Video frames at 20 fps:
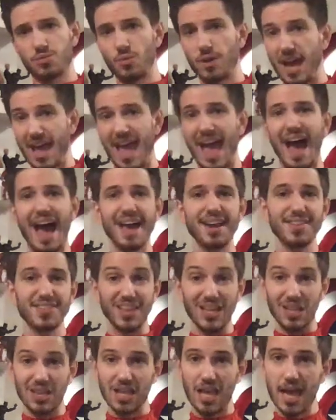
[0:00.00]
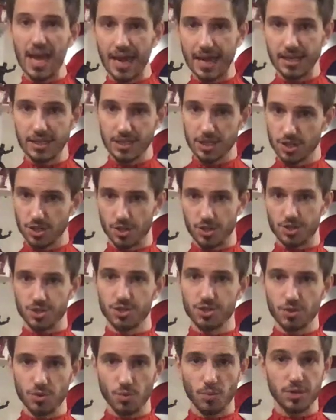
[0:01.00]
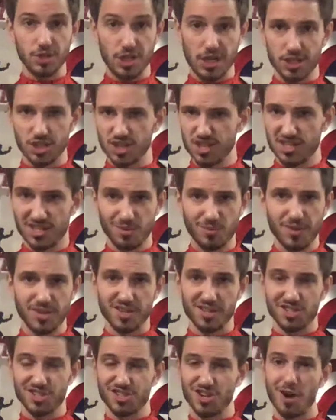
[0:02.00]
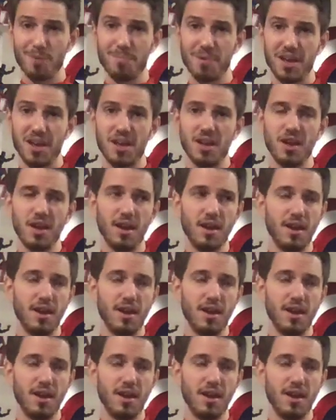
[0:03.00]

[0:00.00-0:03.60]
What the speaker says: when I added the lines to the suit, which I just did with a Sharpie,